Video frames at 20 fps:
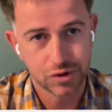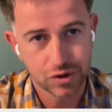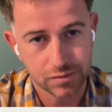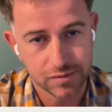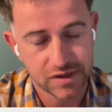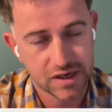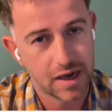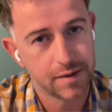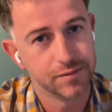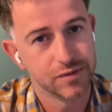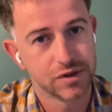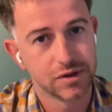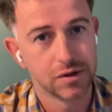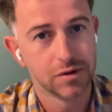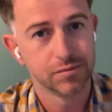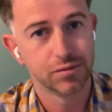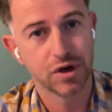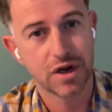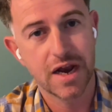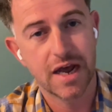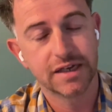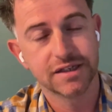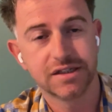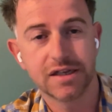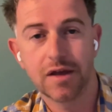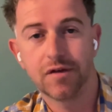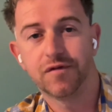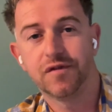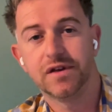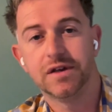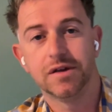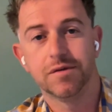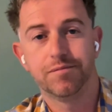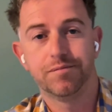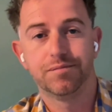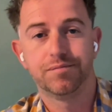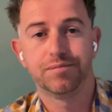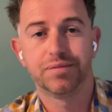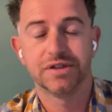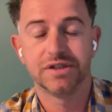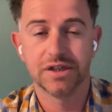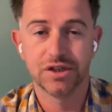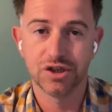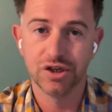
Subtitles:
and sometimes putting ourselves in a